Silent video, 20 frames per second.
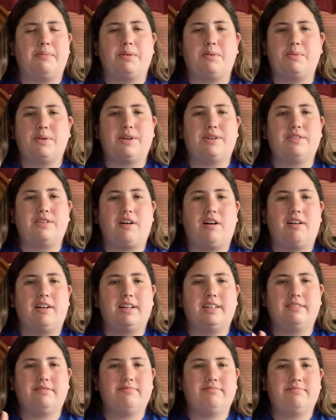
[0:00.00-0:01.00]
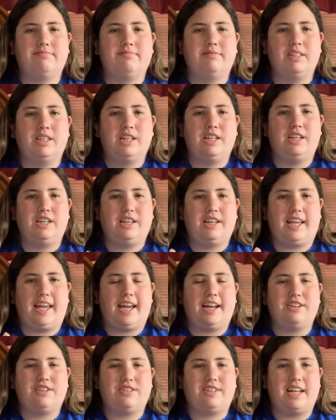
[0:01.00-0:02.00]
but you
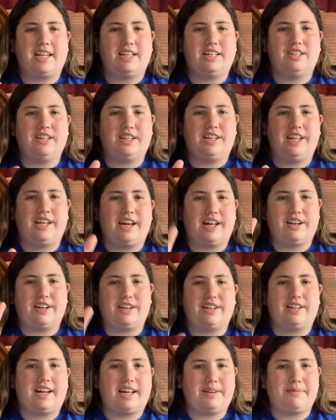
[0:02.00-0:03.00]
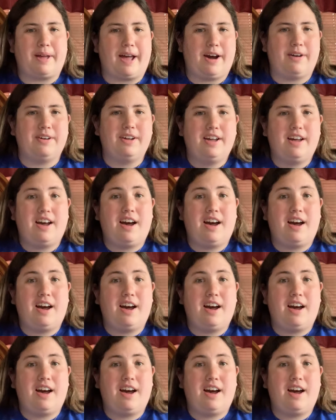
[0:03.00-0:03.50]
can't just take a cookie cutter, cut them out.